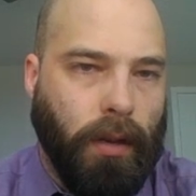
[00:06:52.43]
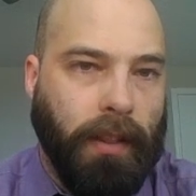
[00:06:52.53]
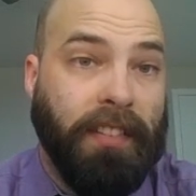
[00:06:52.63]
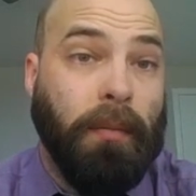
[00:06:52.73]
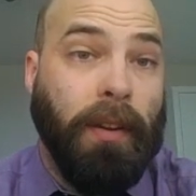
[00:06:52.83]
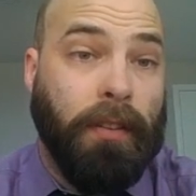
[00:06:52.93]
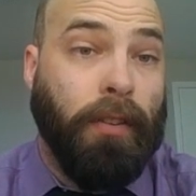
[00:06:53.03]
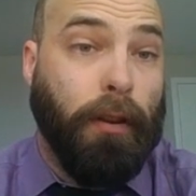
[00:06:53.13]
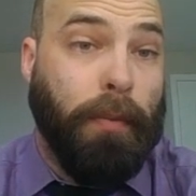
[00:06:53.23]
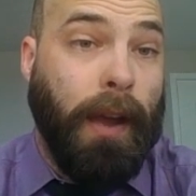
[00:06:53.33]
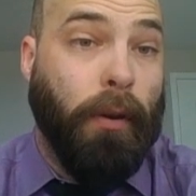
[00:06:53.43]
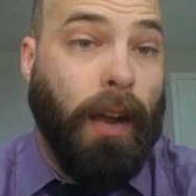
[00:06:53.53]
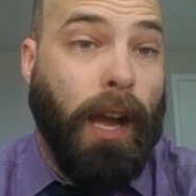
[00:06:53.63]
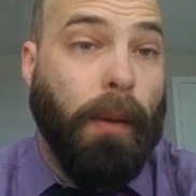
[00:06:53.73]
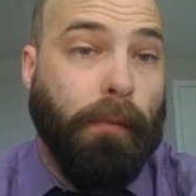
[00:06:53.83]
That's administrative
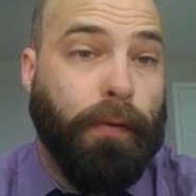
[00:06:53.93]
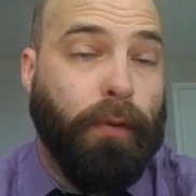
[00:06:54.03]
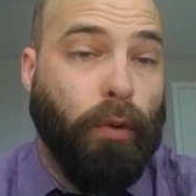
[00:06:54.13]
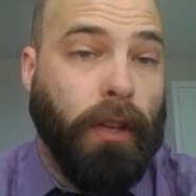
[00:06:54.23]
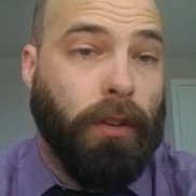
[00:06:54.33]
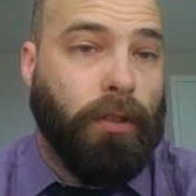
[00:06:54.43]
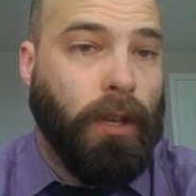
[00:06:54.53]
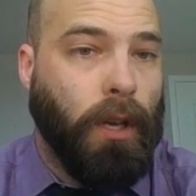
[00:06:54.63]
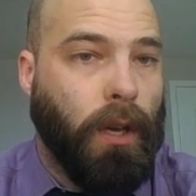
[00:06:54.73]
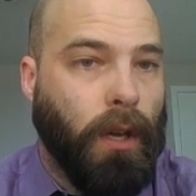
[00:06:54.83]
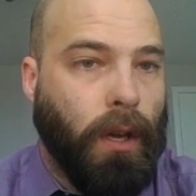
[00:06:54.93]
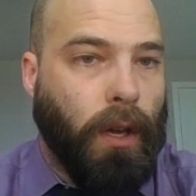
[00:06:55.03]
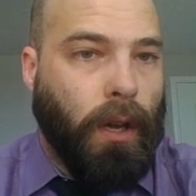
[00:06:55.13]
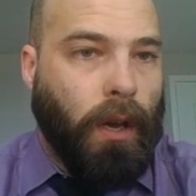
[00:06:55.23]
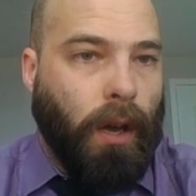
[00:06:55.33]
power. I'm foolish.
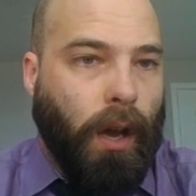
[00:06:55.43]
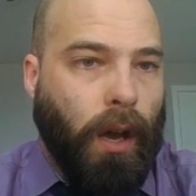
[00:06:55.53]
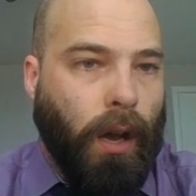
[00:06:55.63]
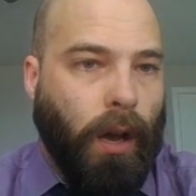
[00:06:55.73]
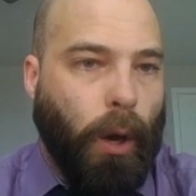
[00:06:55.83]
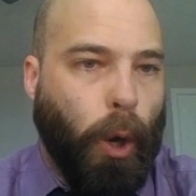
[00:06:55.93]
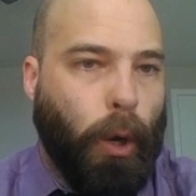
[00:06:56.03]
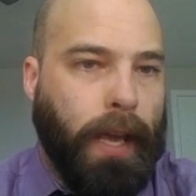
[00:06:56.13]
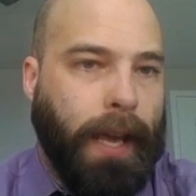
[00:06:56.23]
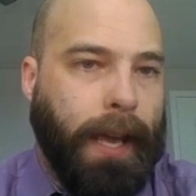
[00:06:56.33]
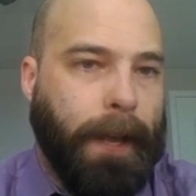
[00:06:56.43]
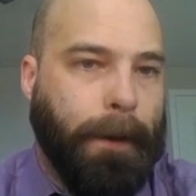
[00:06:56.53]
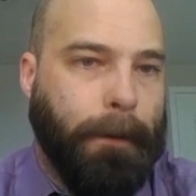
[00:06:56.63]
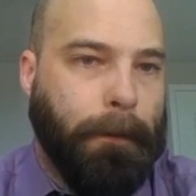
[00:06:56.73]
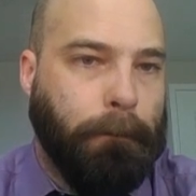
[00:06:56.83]
Okay.
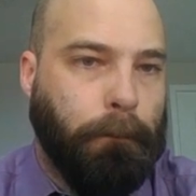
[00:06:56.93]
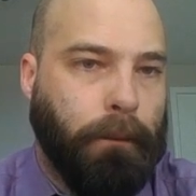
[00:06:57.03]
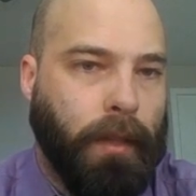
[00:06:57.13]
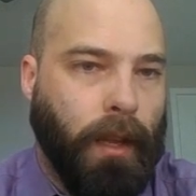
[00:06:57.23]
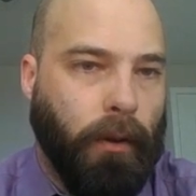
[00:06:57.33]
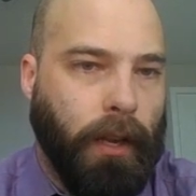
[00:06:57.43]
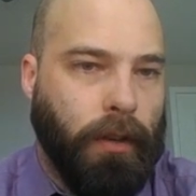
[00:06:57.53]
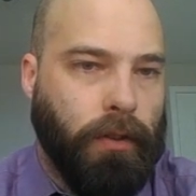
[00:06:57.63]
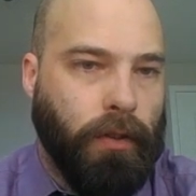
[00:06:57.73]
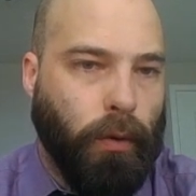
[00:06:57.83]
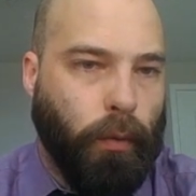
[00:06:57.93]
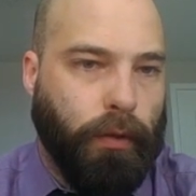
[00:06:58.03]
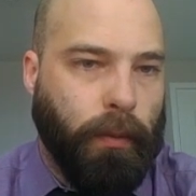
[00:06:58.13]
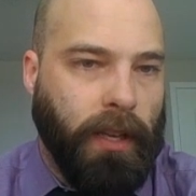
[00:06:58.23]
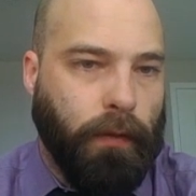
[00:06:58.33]
1, 2,
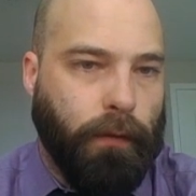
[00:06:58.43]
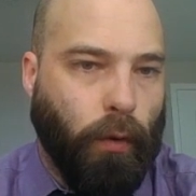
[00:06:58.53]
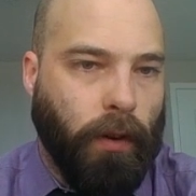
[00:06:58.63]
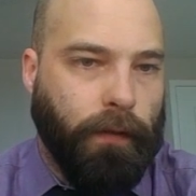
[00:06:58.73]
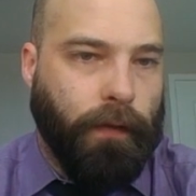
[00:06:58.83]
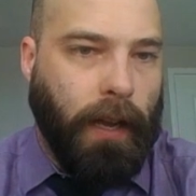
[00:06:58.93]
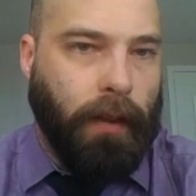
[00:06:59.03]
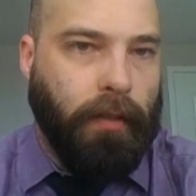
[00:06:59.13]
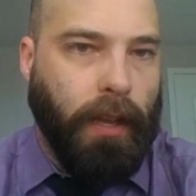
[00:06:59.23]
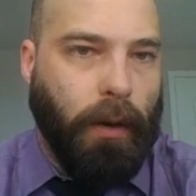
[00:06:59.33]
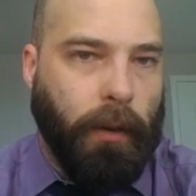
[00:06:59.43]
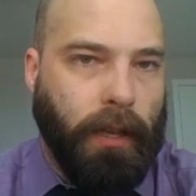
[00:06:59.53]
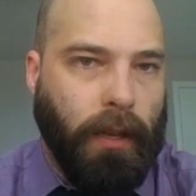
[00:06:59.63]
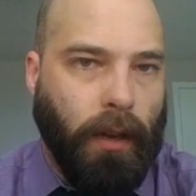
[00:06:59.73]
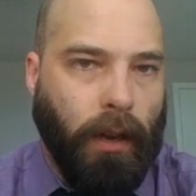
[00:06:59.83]
3, 4, 5. There we
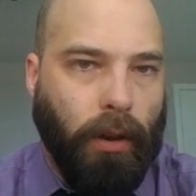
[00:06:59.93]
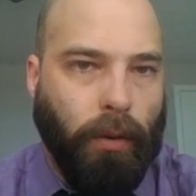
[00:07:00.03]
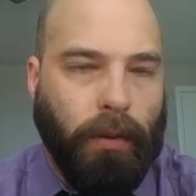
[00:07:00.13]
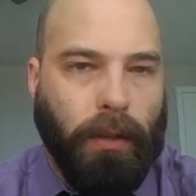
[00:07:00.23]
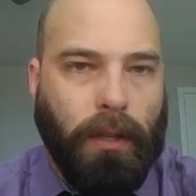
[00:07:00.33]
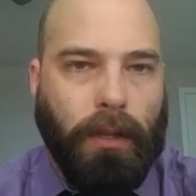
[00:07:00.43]
go.